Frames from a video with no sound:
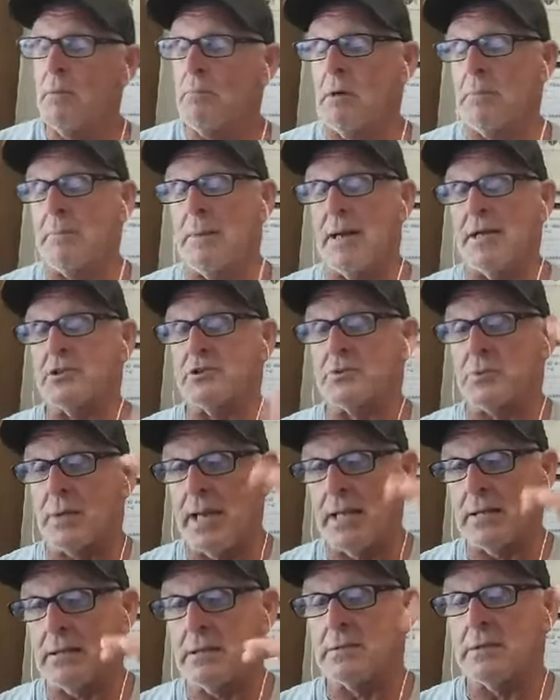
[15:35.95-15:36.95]
But my
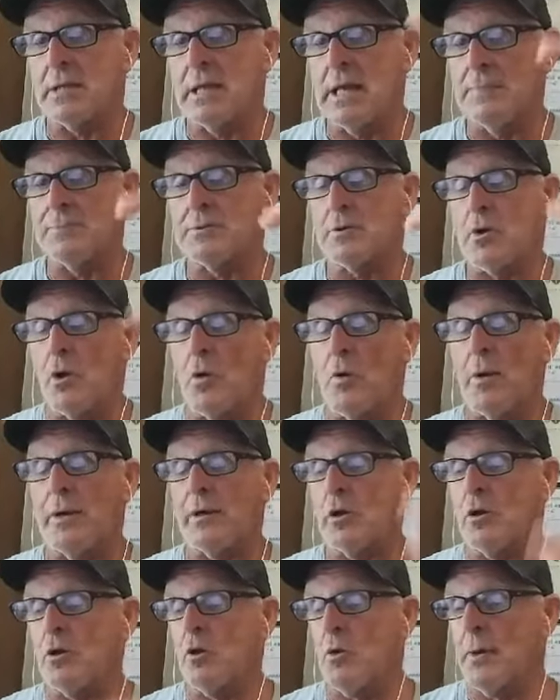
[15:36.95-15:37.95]
strength is keeps
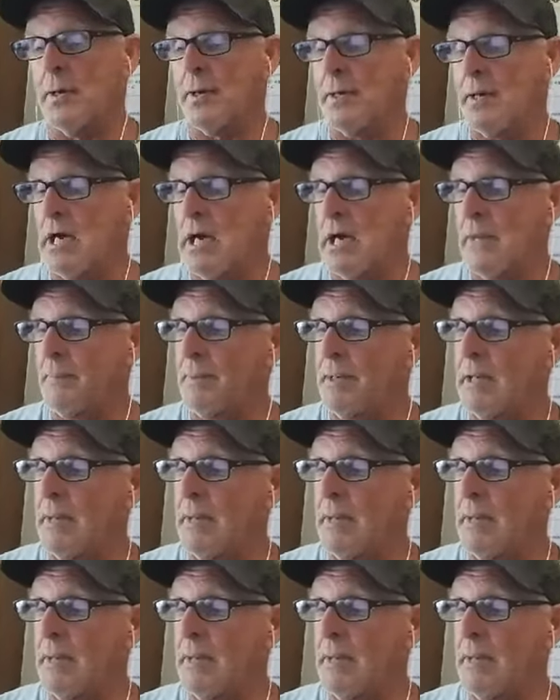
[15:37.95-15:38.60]
going up,